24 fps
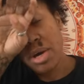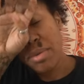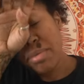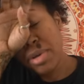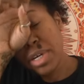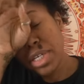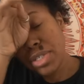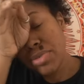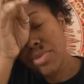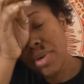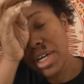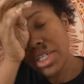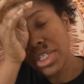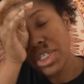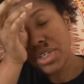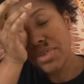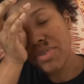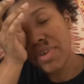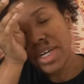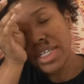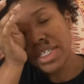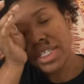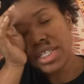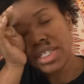Please watch your
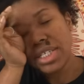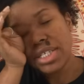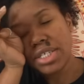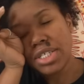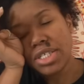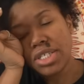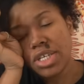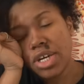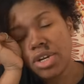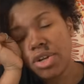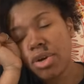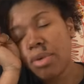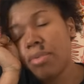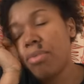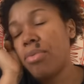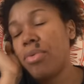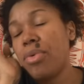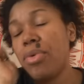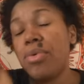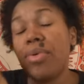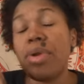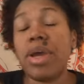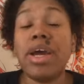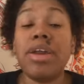rising, your sun, your
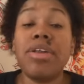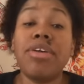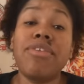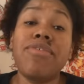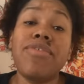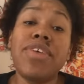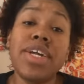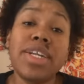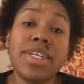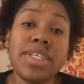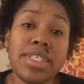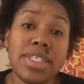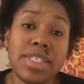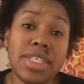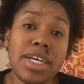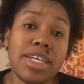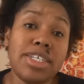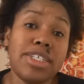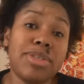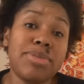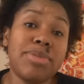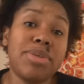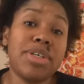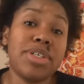moon, and your Venus
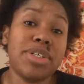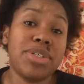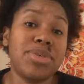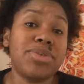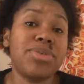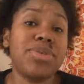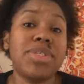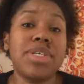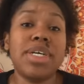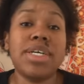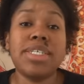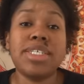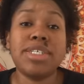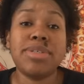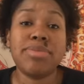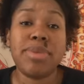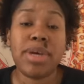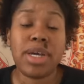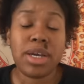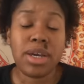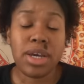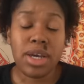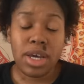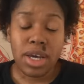signs because those signs
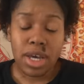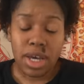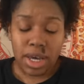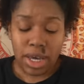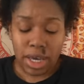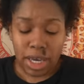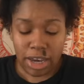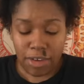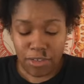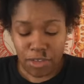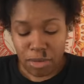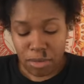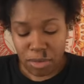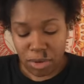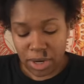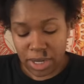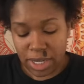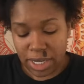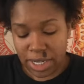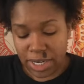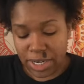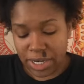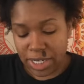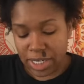may give you more
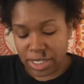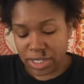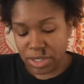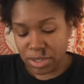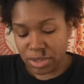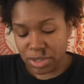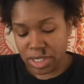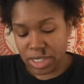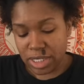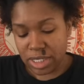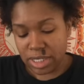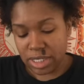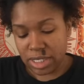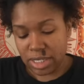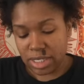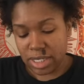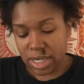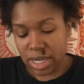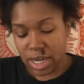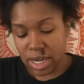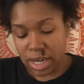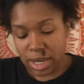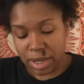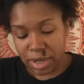clarity during this
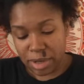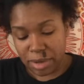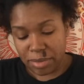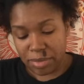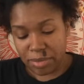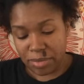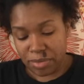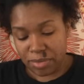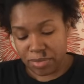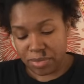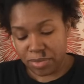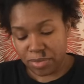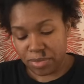time.